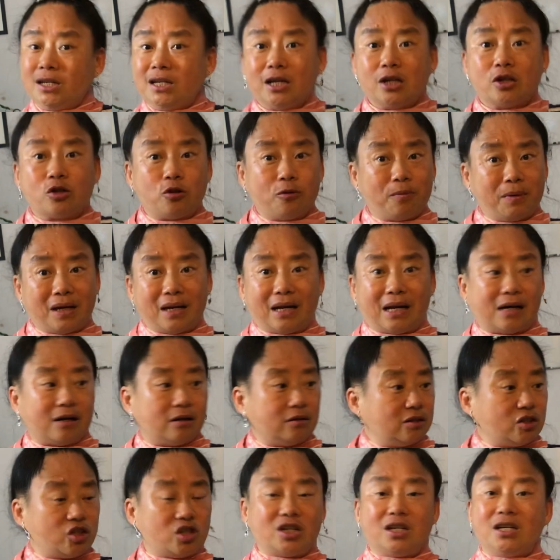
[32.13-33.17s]
needs to be
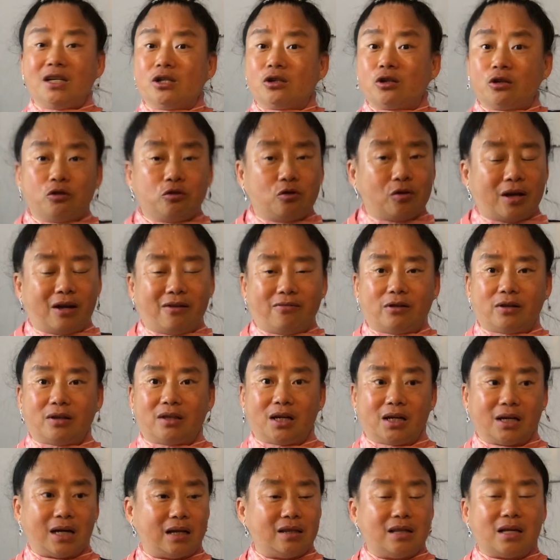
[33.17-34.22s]
allowed, she needs to do
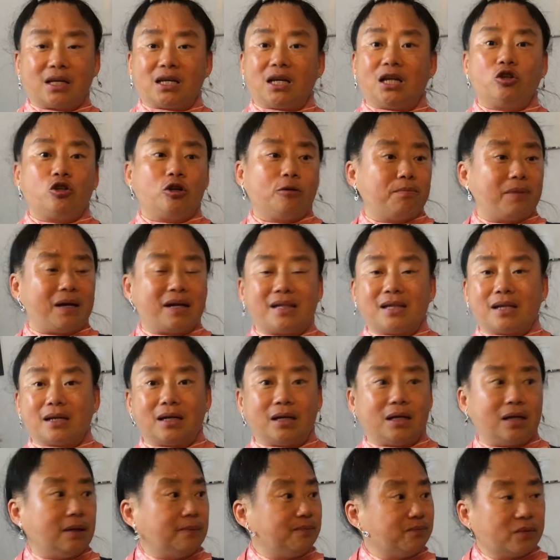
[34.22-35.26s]
everything. And the kitchen,
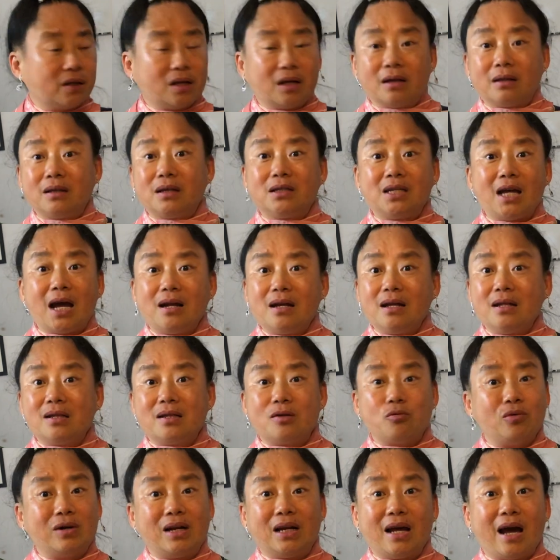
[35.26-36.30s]
basically, the tenants
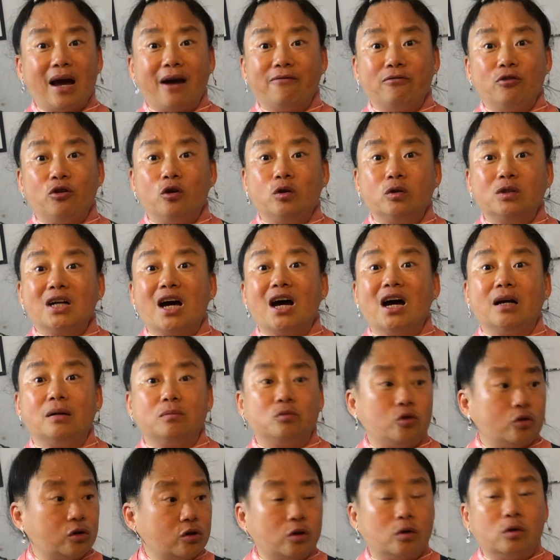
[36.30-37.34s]
really have no time
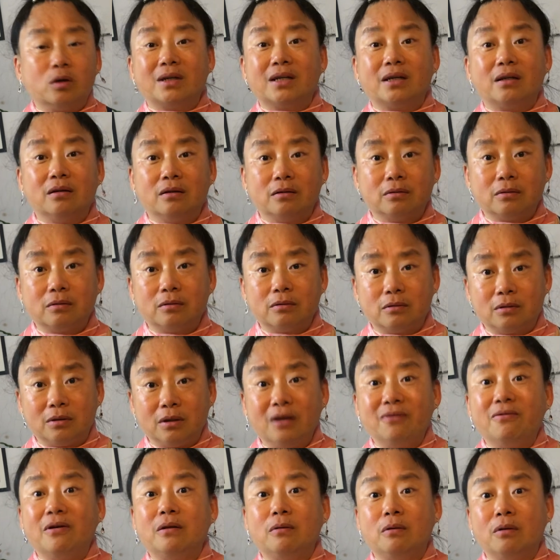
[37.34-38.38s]
to go
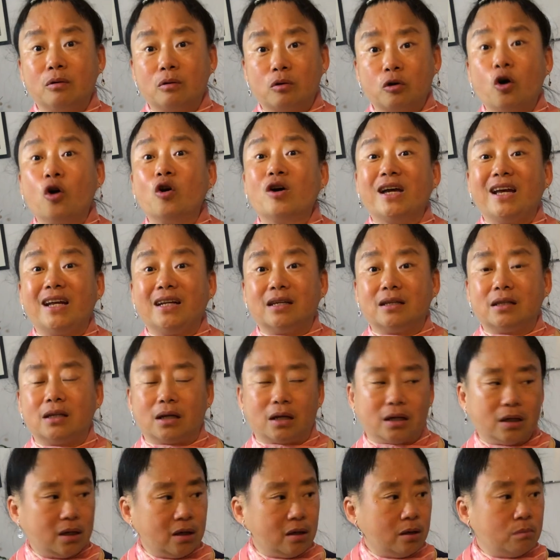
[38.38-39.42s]
even cook anything.
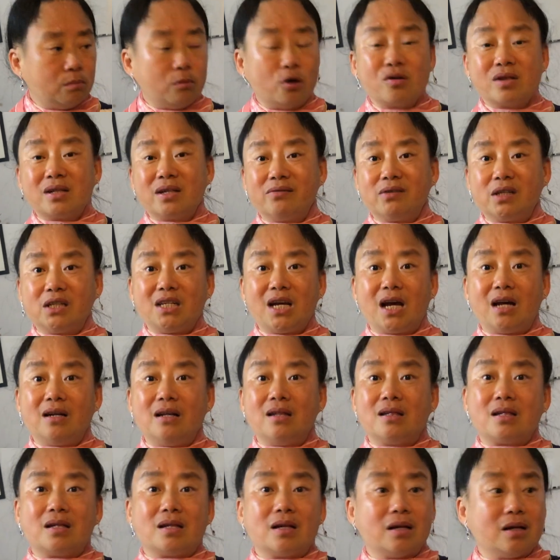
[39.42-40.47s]
Most of the
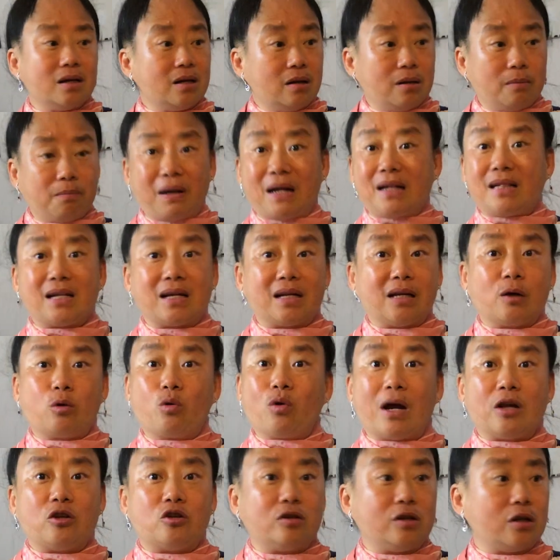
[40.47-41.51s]
tenants basically
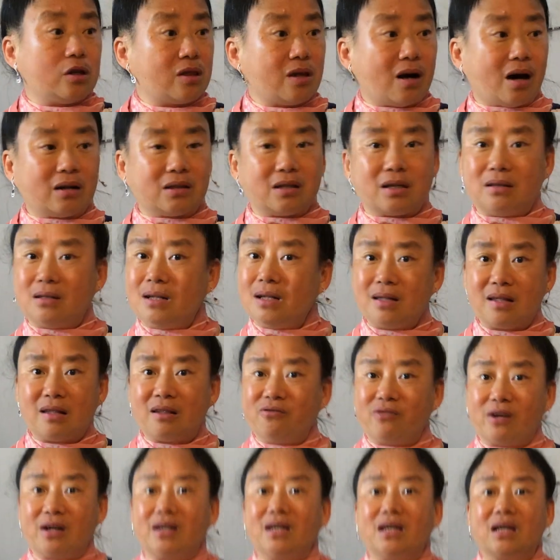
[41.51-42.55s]
gradually thought, this is
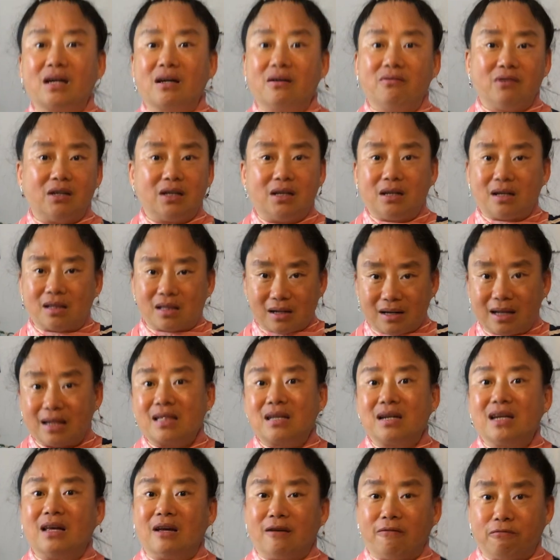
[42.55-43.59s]
very inconvenient, let's
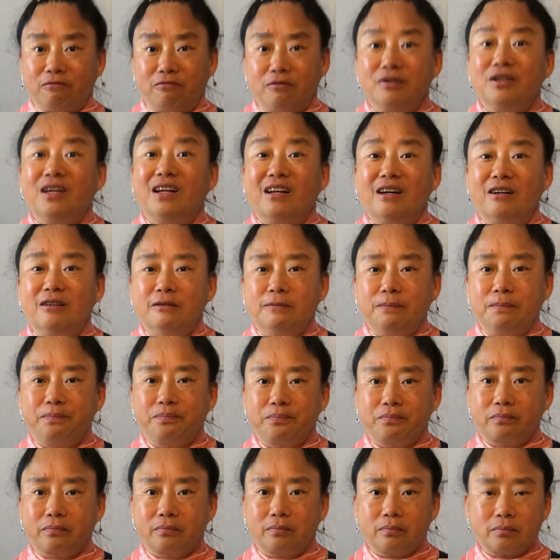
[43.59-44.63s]
leave, you know?
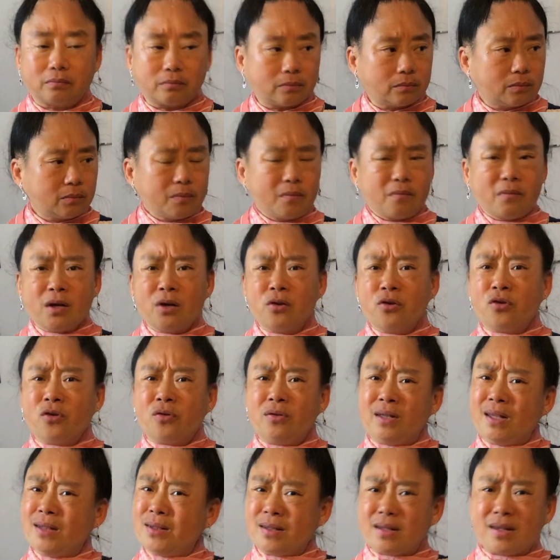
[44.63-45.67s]
So
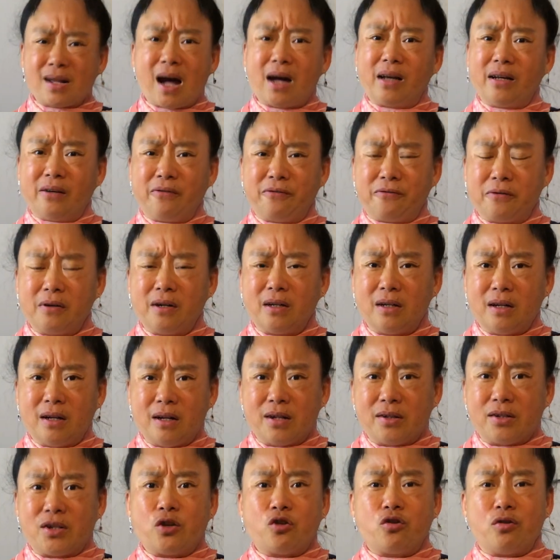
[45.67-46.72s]
this kind of
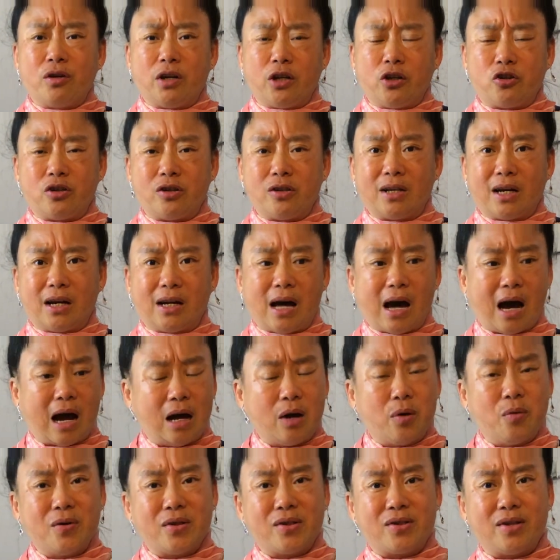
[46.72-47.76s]
situation that I
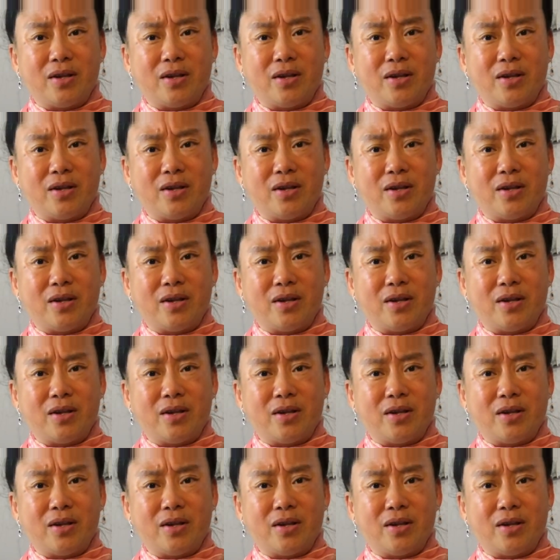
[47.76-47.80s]
was